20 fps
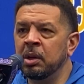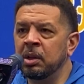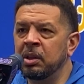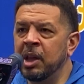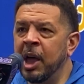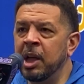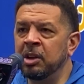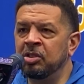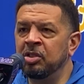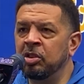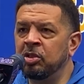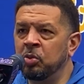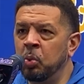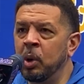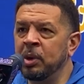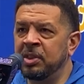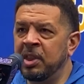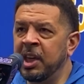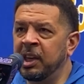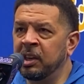Not just
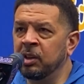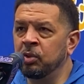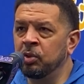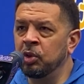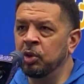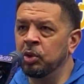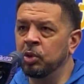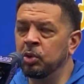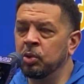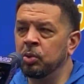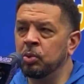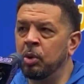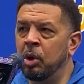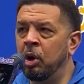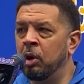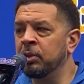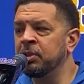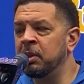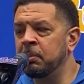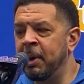what they can do
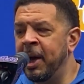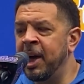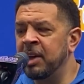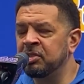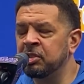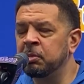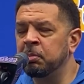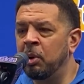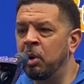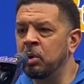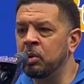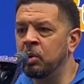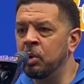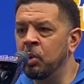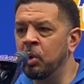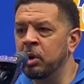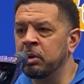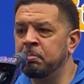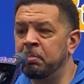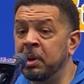on the basketball
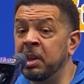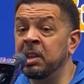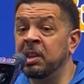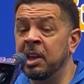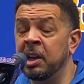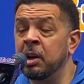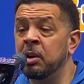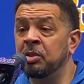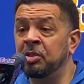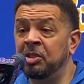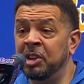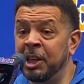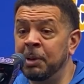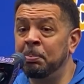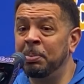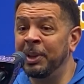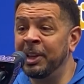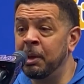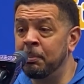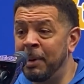court, but he cares
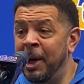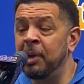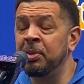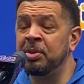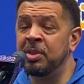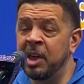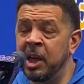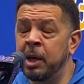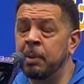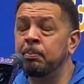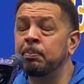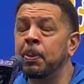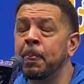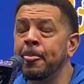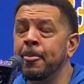deeply about them.